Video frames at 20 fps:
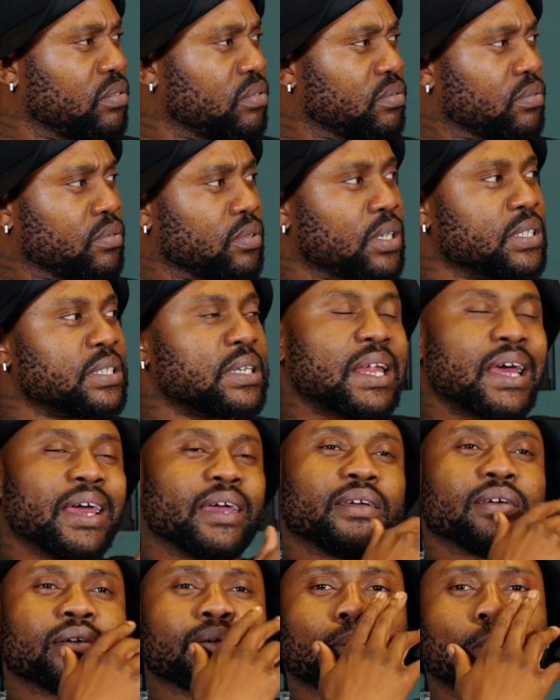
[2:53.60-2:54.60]
Mm. It's
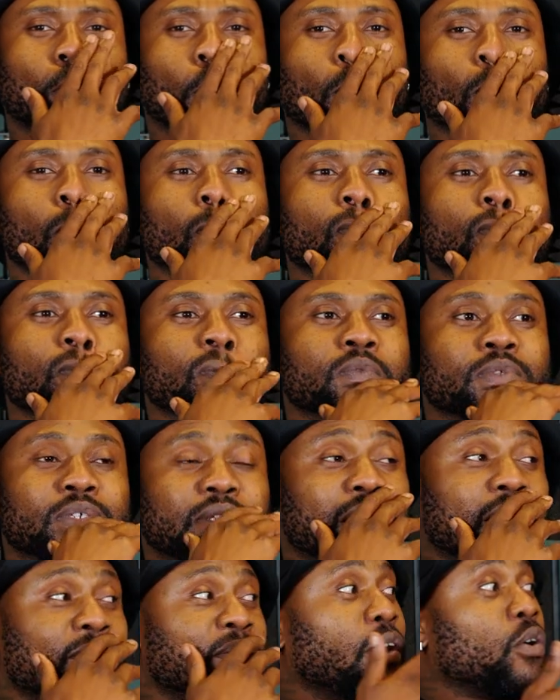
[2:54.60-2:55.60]
like it's
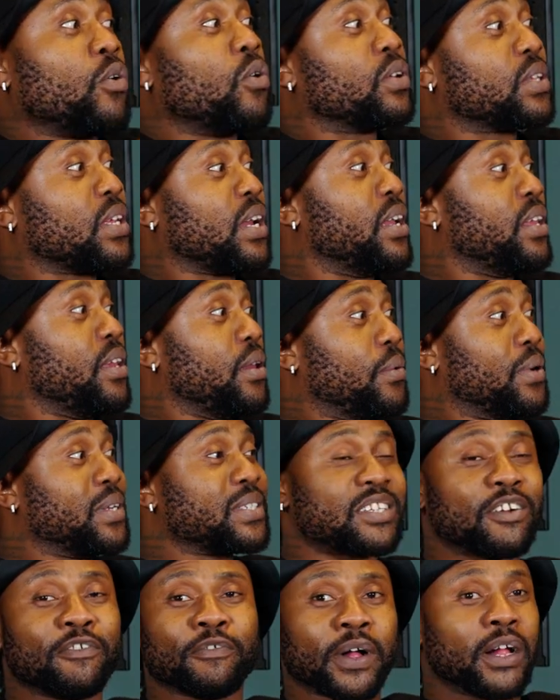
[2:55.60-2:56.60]
like if I called Kanye
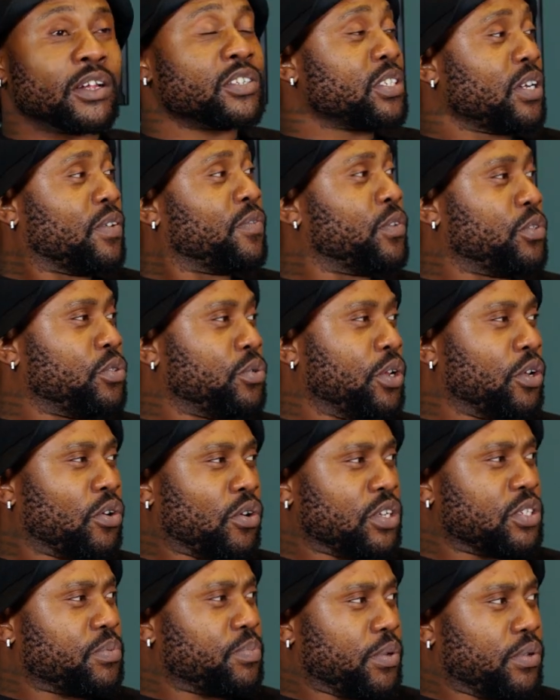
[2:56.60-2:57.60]
West a vulture for doing
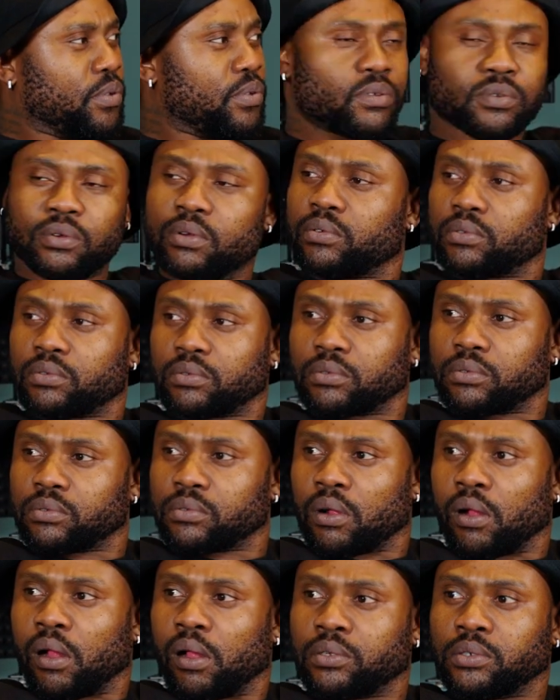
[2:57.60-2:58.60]
gospel.
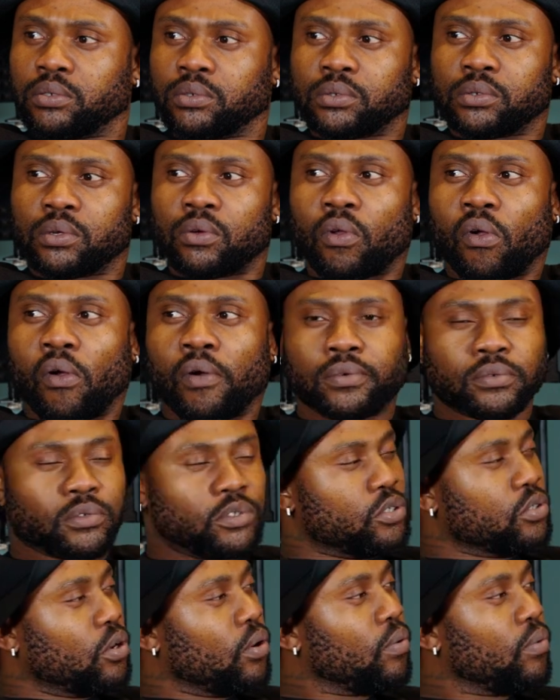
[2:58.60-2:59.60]

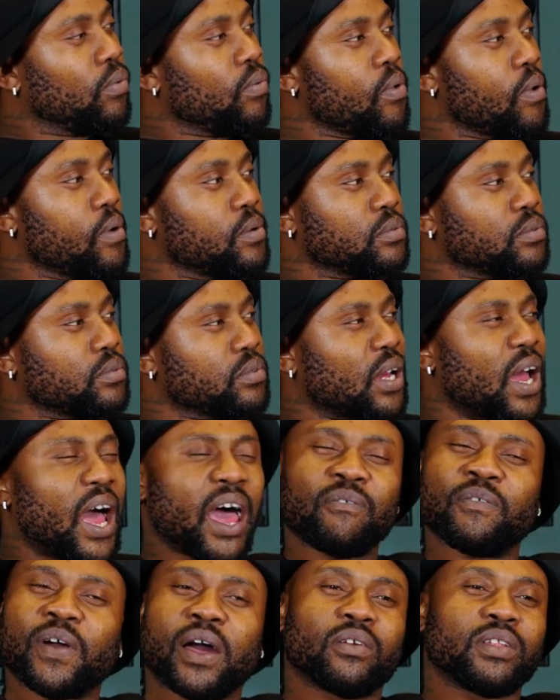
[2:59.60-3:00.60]
You know? Yeah. I
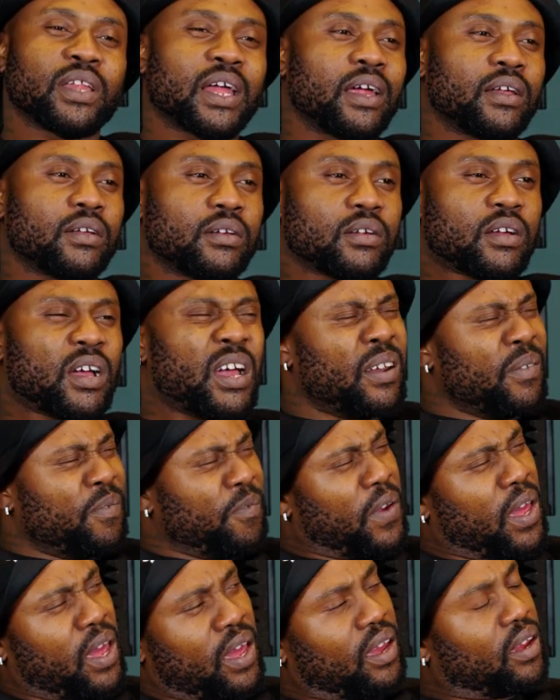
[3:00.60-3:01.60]
found that
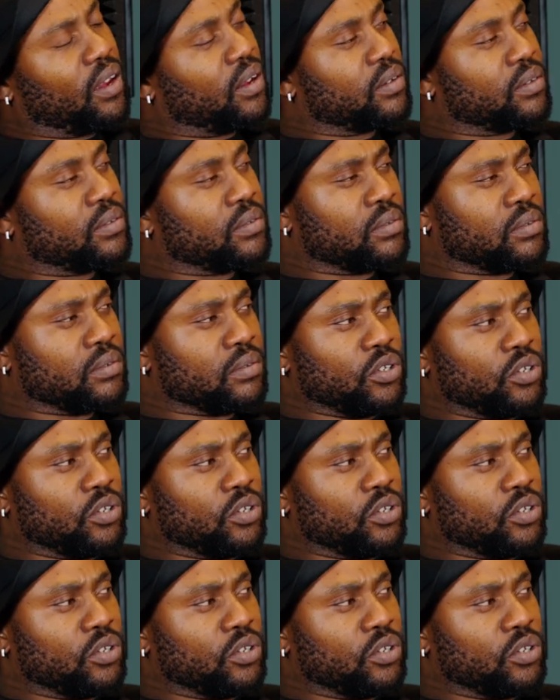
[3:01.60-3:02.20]
unfair. Okay.